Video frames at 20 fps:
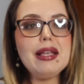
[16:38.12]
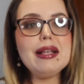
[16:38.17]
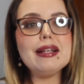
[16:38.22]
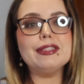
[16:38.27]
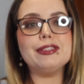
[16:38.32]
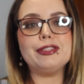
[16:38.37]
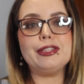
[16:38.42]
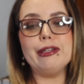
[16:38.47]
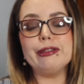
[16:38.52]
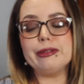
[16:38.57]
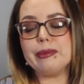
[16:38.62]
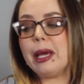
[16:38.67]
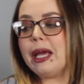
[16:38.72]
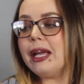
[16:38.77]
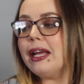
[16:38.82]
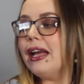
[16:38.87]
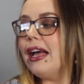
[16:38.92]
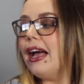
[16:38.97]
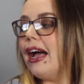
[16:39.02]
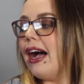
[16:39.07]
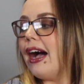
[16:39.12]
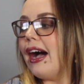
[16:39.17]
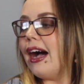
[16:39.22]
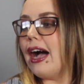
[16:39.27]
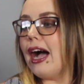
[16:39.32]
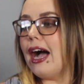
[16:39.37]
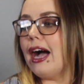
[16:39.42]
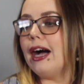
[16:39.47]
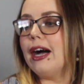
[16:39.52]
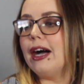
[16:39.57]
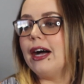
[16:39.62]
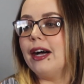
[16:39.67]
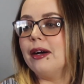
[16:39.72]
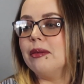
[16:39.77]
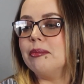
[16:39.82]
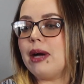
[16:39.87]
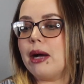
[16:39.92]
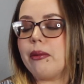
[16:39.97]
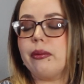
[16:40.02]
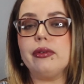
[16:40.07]
excuse me,
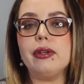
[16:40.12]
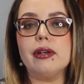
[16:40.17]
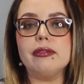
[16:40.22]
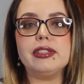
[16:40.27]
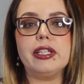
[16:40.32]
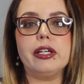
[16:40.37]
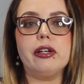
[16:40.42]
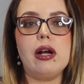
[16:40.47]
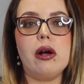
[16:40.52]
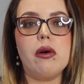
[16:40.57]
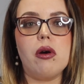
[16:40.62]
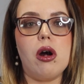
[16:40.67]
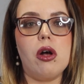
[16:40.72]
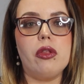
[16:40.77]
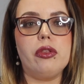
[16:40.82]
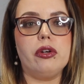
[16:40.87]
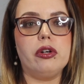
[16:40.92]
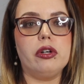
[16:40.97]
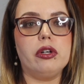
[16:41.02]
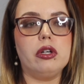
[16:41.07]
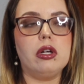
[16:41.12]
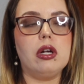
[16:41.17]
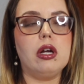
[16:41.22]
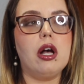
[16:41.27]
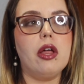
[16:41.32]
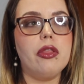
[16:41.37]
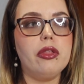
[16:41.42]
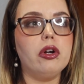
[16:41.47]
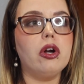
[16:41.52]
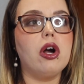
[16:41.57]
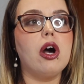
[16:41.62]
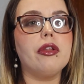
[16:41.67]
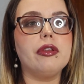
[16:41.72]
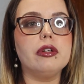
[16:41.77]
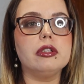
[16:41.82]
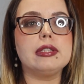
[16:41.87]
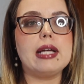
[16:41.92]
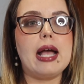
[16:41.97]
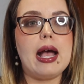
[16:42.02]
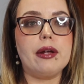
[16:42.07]
I would love to hear how other
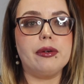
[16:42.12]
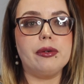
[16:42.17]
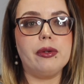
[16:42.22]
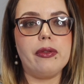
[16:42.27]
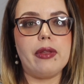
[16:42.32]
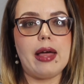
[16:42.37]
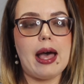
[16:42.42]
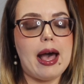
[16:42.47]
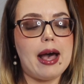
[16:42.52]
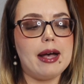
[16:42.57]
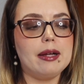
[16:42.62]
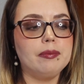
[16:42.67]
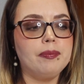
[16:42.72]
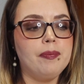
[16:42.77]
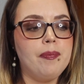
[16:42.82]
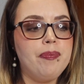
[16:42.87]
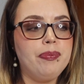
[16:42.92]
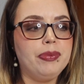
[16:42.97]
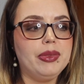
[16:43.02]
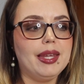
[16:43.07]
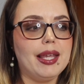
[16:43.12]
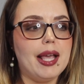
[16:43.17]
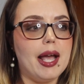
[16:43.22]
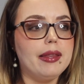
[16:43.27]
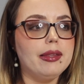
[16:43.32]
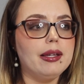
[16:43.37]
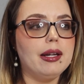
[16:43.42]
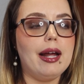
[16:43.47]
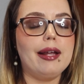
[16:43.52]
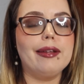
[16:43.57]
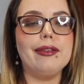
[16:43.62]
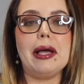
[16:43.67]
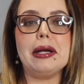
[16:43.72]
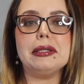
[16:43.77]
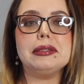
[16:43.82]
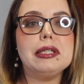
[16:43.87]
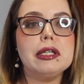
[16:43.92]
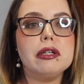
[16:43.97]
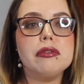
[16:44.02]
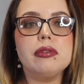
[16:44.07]
authors handle that. And then I'd
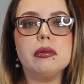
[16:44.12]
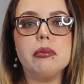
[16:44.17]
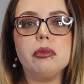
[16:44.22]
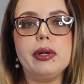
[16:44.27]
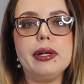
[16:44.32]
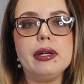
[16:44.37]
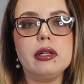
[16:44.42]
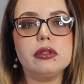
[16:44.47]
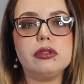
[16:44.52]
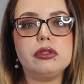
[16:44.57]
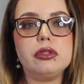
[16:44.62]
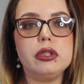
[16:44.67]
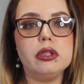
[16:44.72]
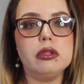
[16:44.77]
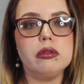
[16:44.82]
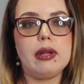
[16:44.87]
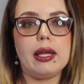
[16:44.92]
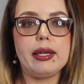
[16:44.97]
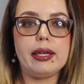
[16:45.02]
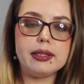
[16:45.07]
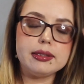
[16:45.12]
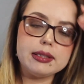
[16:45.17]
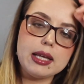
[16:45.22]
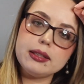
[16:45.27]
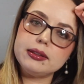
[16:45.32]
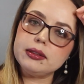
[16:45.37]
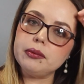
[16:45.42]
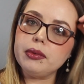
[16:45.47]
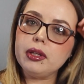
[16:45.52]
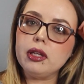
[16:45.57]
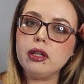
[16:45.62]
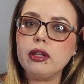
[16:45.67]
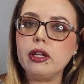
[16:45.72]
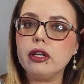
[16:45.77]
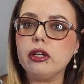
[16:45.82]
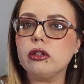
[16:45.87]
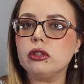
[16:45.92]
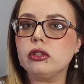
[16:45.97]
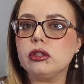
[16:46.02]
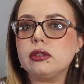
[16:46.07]
like to hear from readers too. Like, is that something that
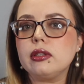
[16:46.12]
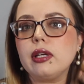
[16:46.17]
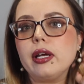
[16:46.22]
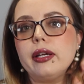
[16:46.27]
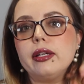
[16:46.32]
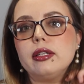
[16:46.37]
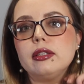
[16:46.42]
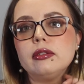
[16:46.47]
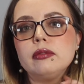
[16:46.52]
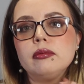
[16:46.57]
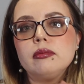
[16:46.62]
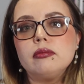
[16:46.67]
you're just like,